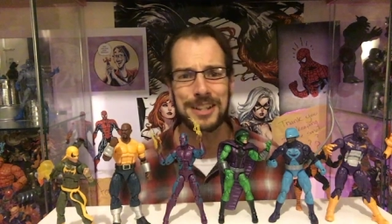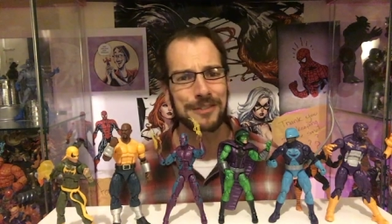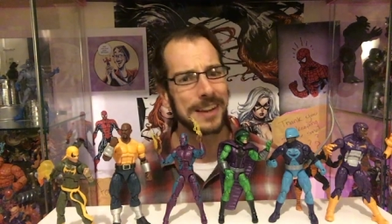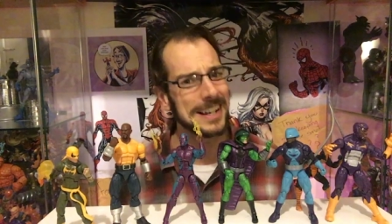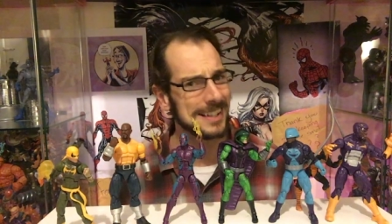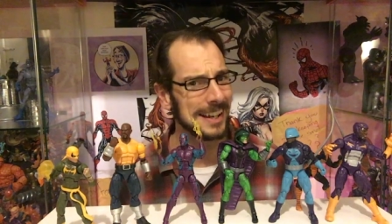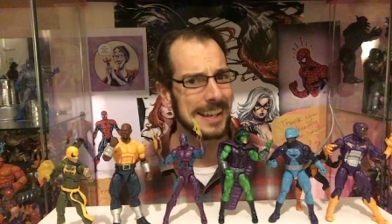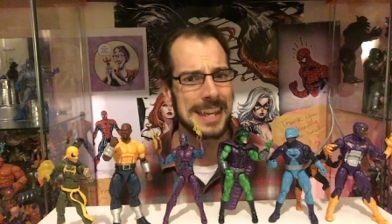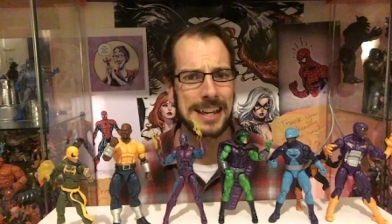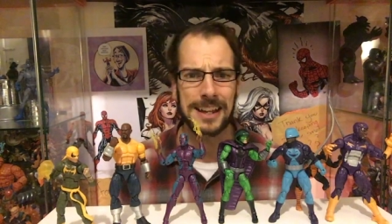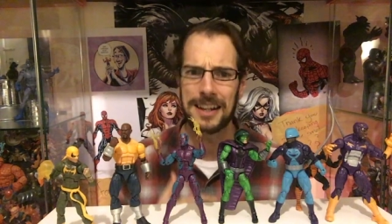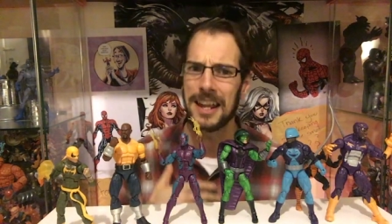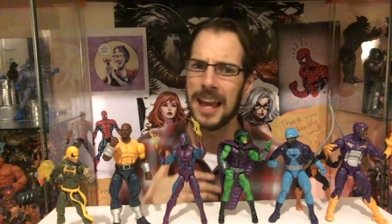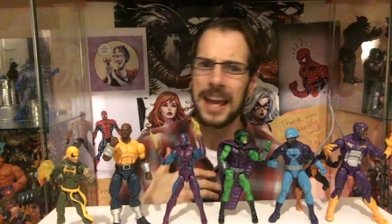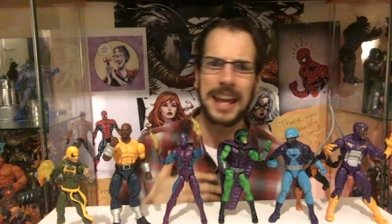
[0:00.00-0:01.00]
face it, he
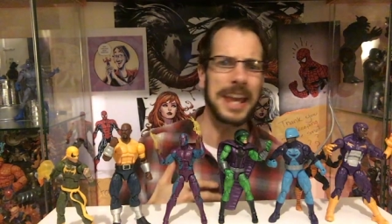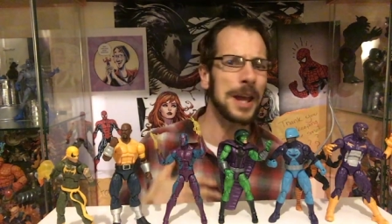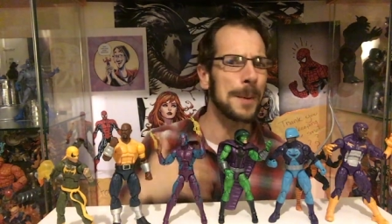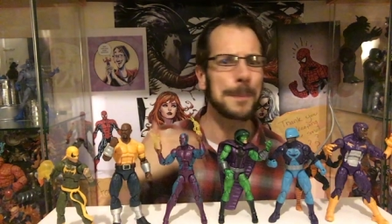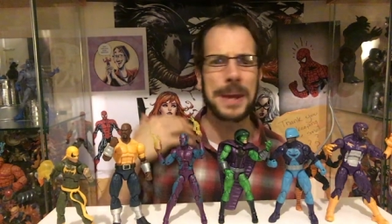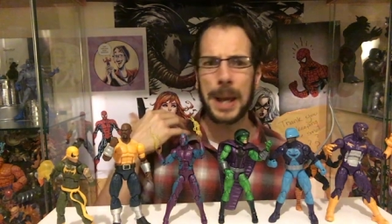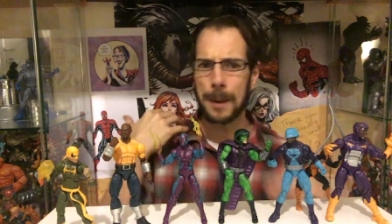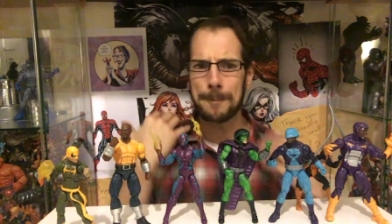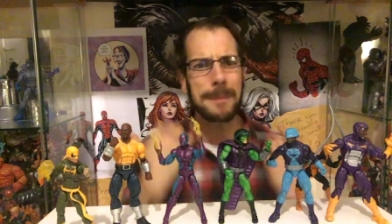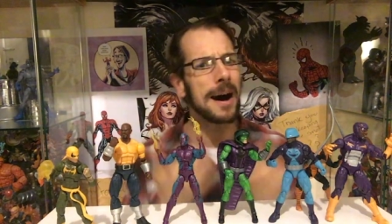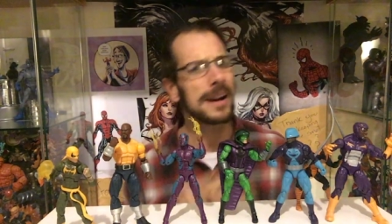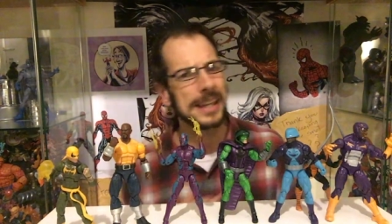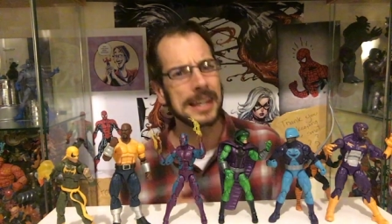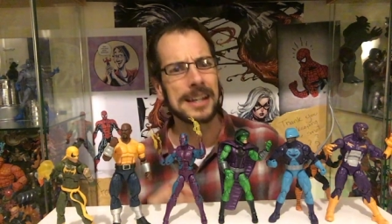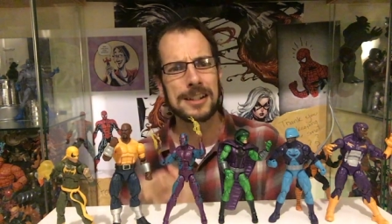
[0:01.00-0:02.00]
can be a
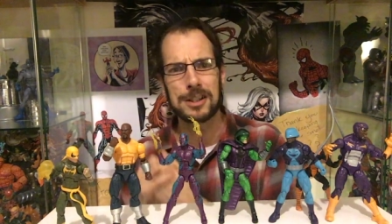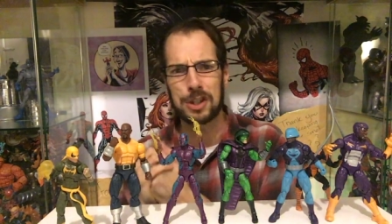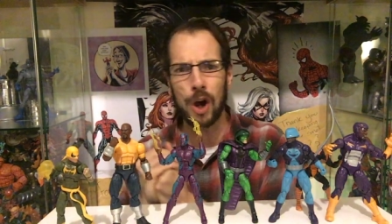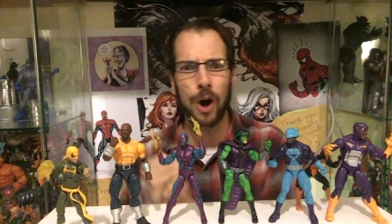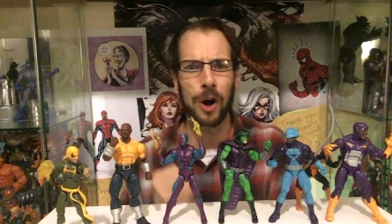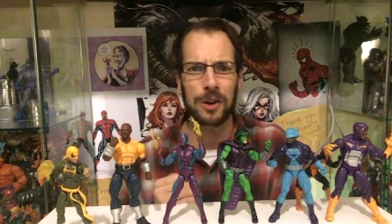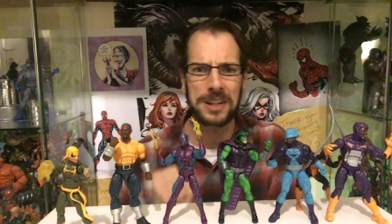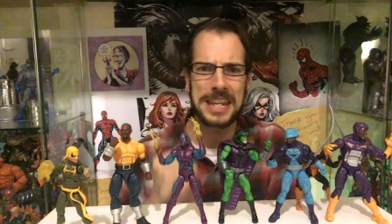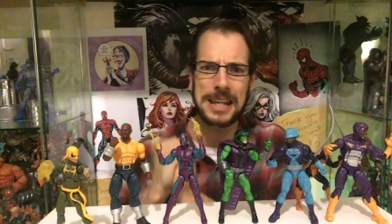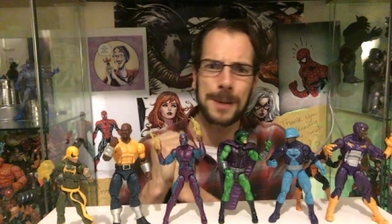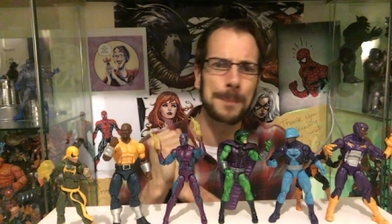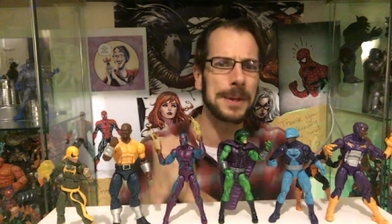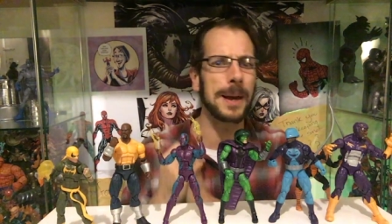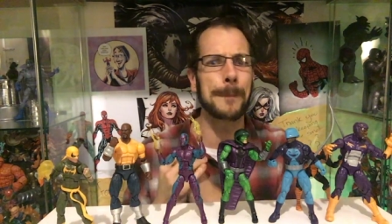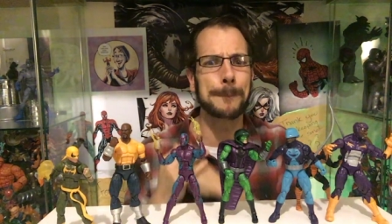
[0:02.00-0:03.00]
muggy, a don, he can
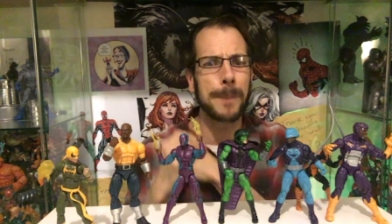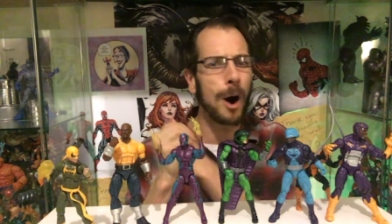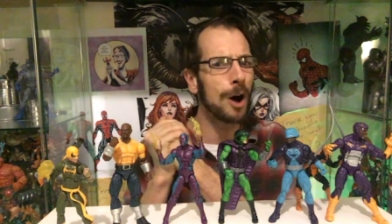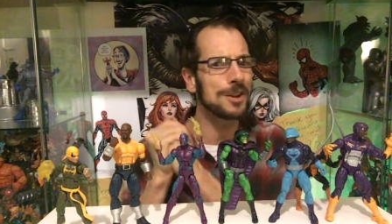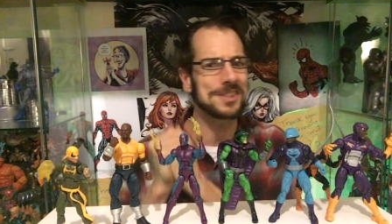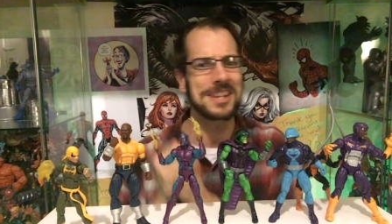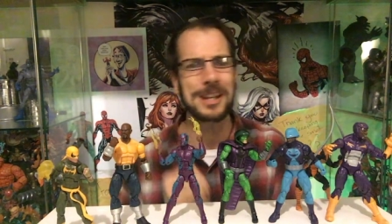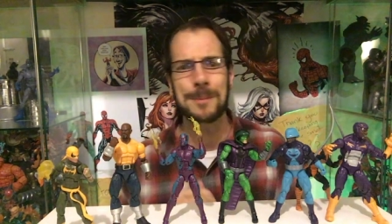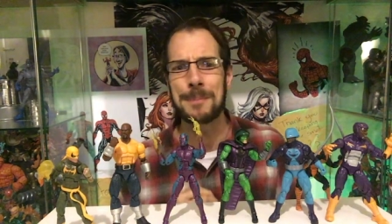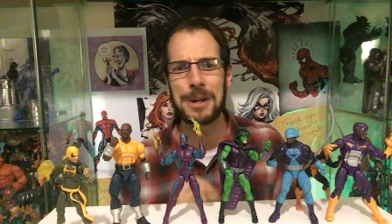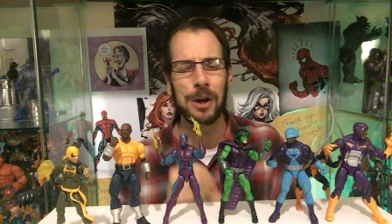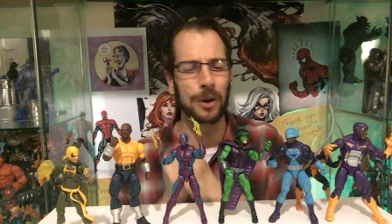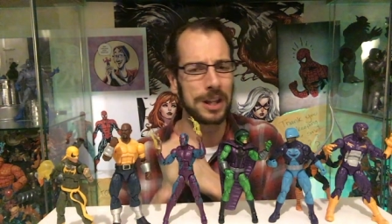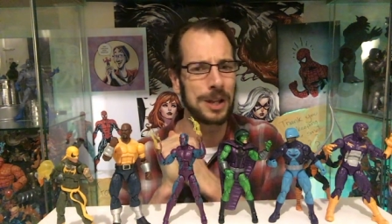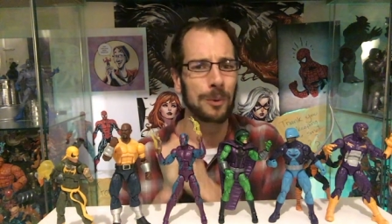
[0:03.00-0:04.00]
be a boss, he can be
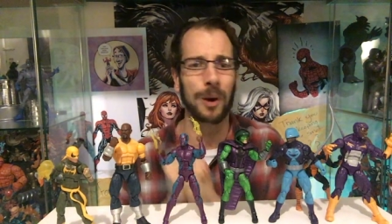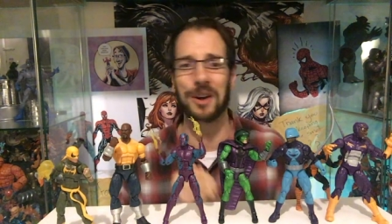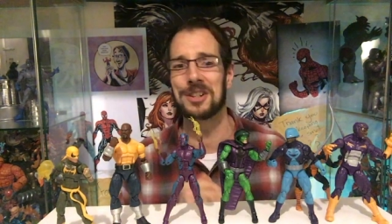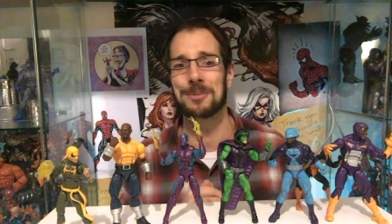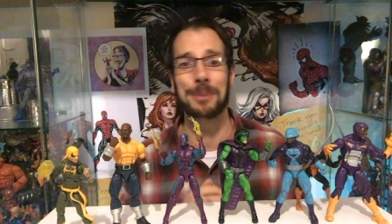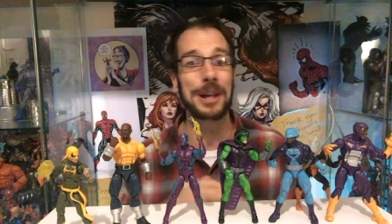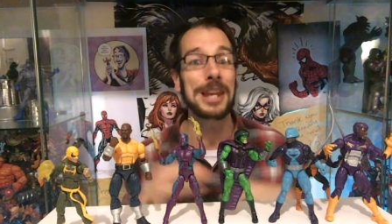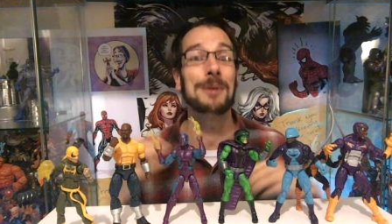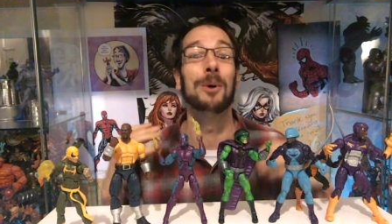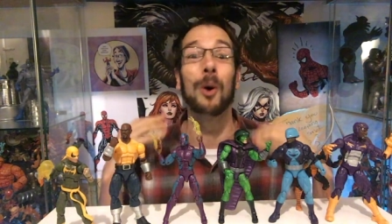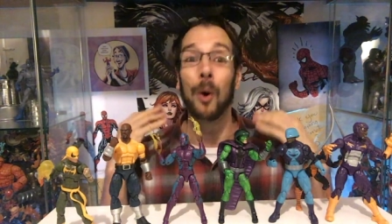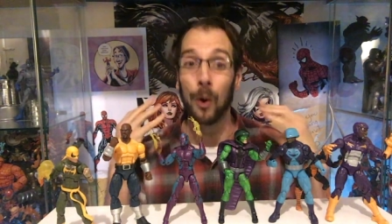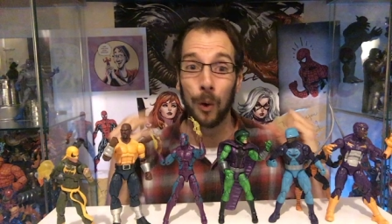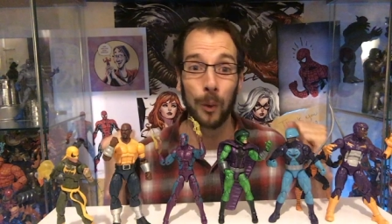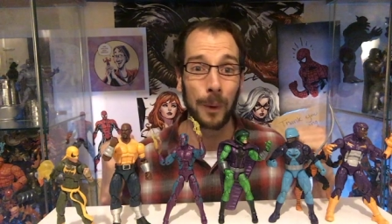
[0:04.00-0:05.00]
all he wants, but he will
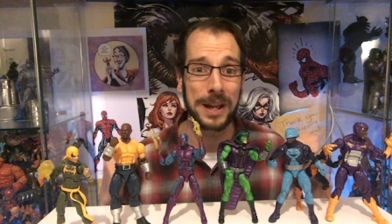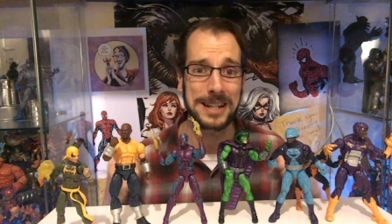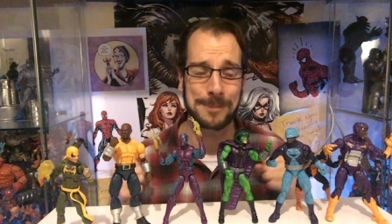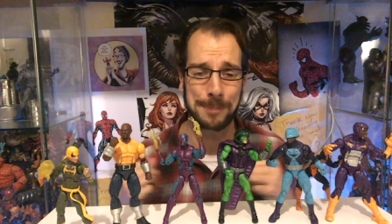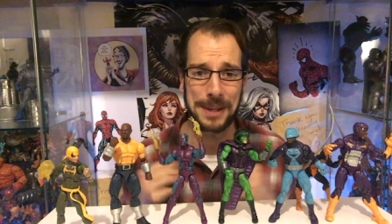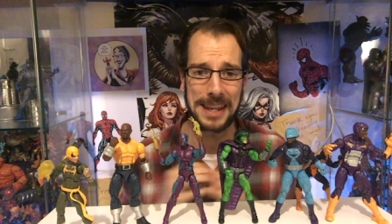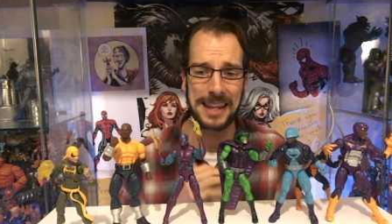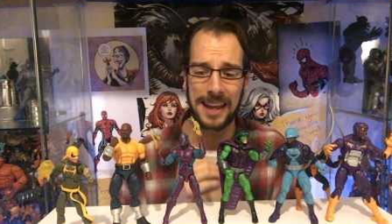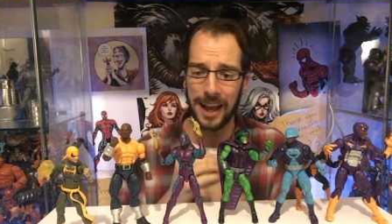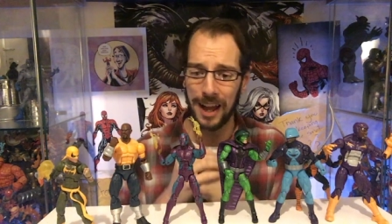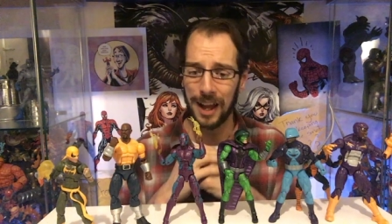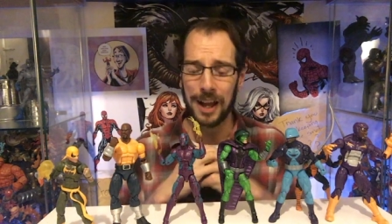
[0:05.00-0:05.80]
always be